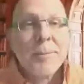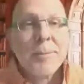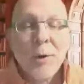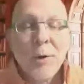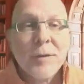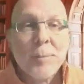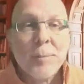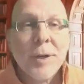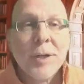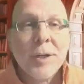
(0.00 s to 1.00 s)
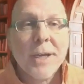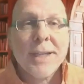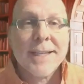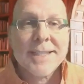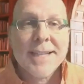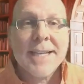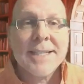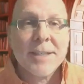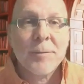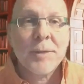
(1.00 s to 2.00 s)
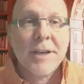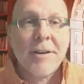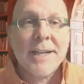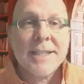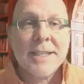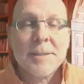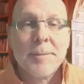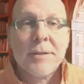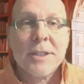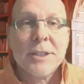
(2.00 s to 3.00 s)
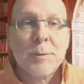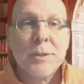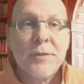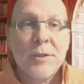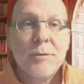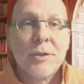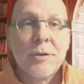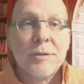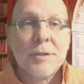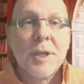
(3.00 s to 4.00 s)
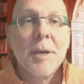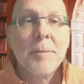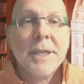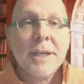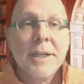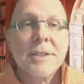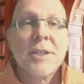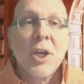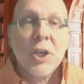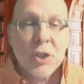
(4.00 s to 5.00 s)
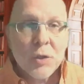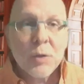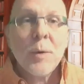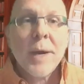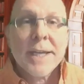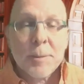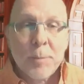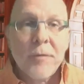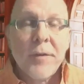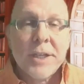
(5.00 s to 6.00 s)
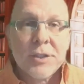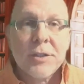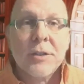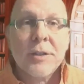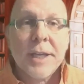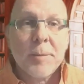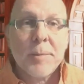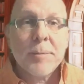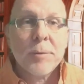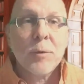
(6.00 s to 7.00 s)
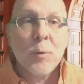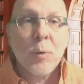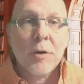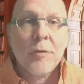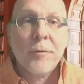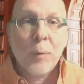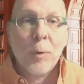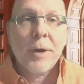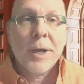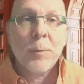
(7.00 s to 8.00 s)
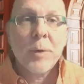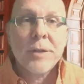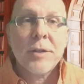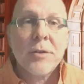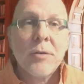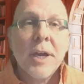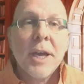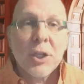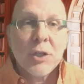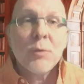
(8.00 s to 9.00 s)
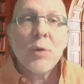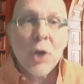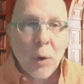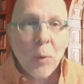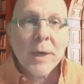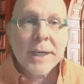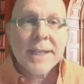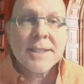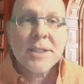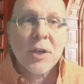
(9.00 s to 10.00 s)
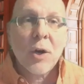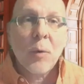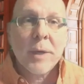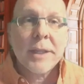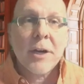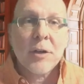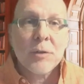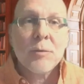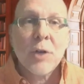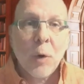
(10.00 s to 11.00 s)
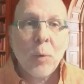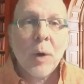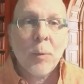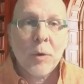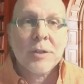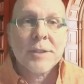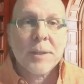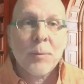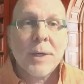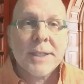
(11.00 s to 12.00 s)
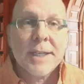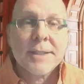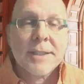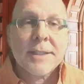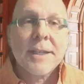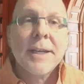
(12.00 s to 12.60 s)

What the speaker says: perfect point, Craig, that ties in with our ideas about these review journals, because you as a professional and the people who work for and with you, what needs to go in there. What works and what doesn't.